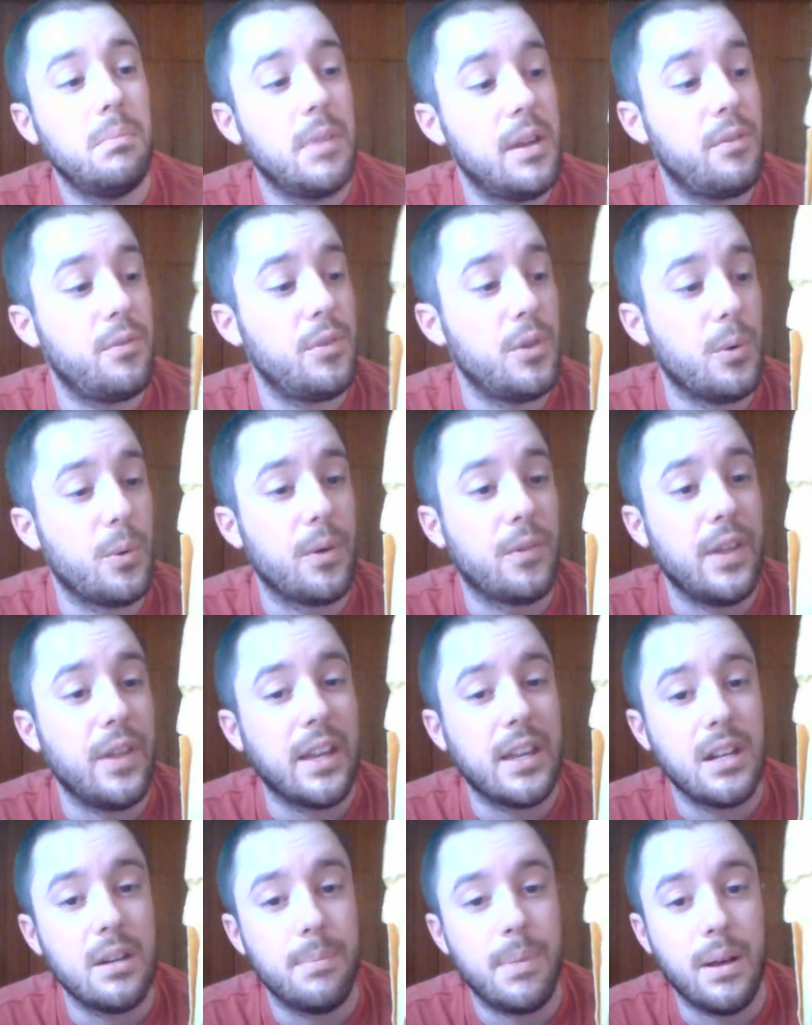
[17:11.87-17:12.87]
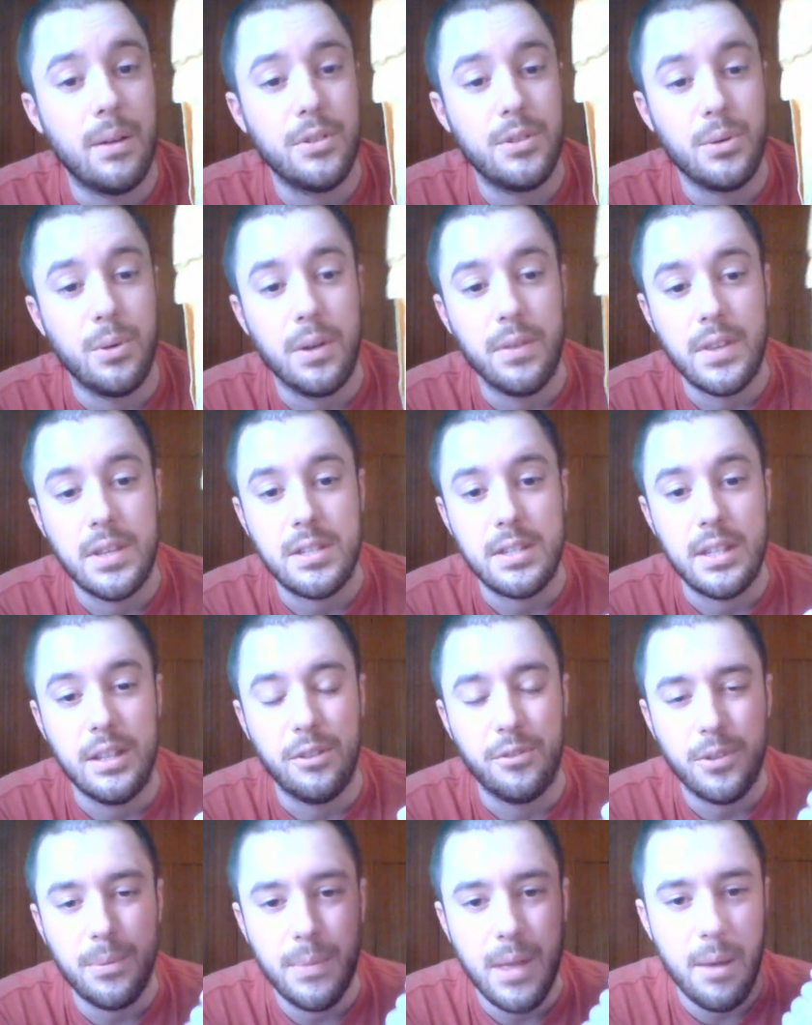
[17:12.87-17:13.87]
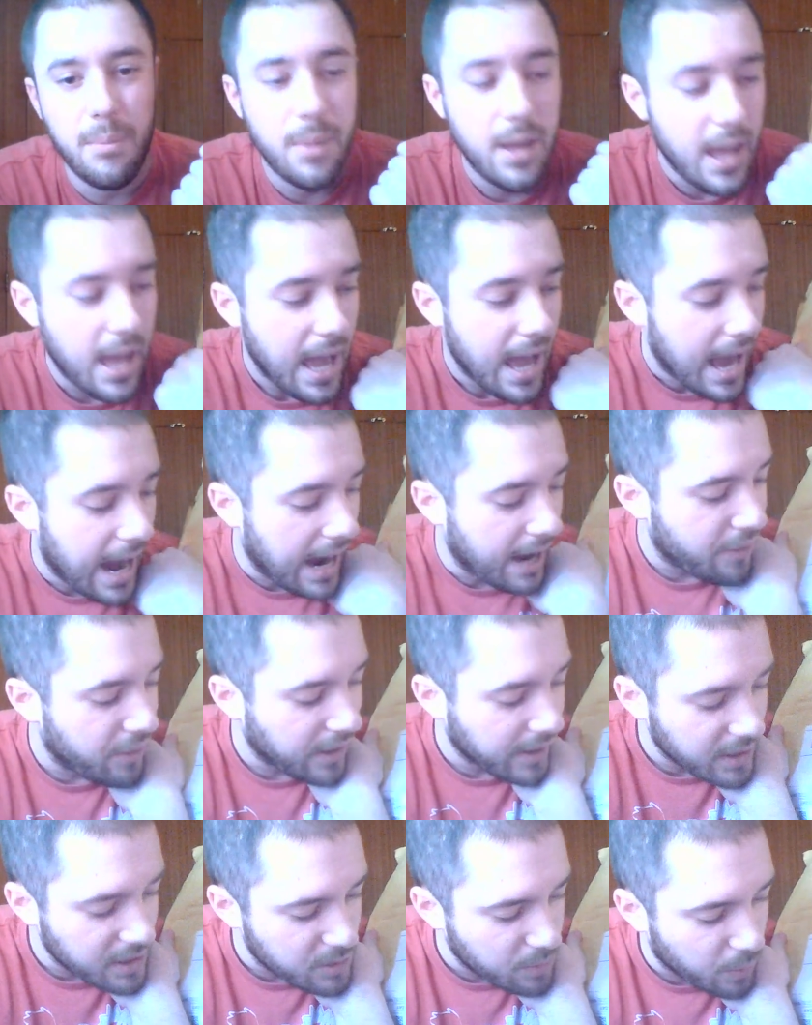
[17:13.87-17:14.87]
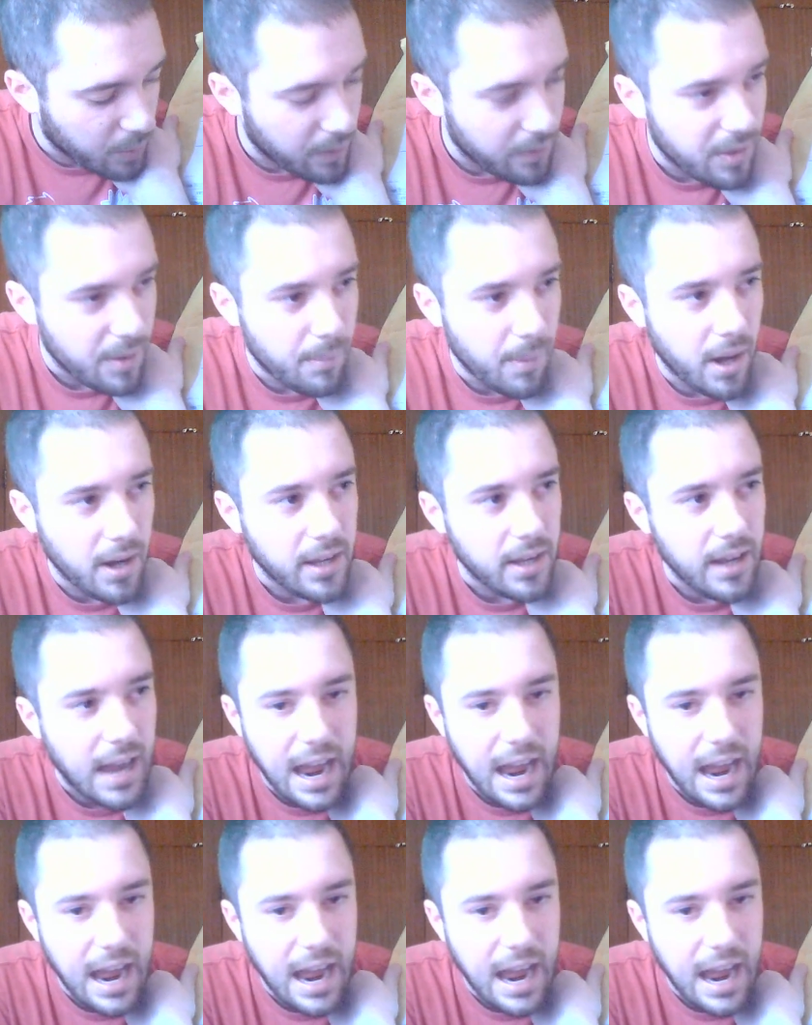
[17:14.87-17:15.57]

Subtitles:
if you were thinking about doing this deal from them, I think it's worth the money.